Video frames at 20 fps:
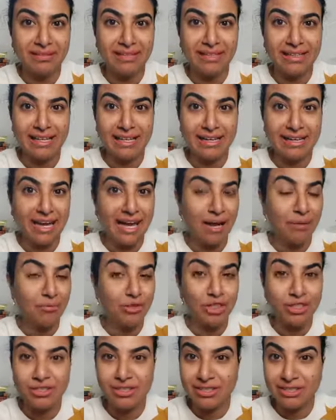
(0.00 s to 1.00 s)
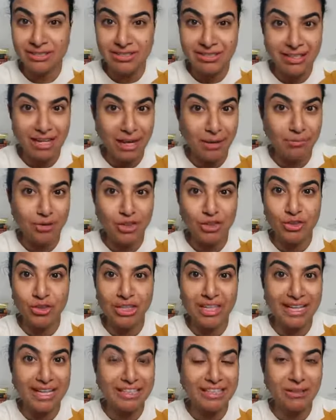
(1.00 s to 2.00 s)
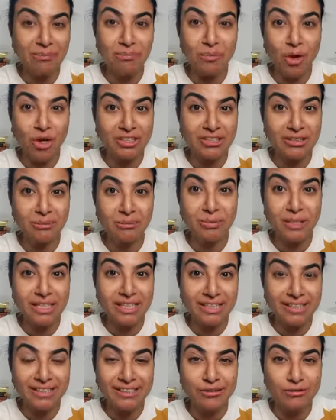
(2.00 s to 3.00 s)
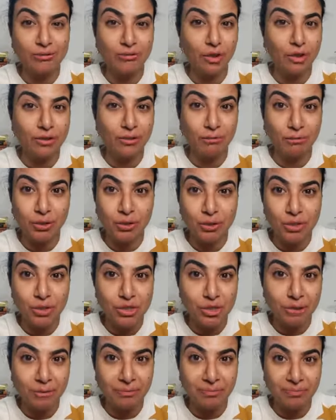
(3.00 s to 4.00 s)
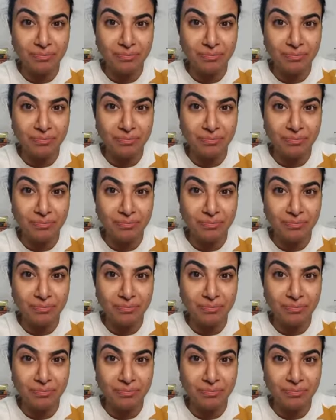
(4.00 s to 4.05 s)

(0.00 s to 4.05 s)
Okay, I'm just creating possibilities for the future.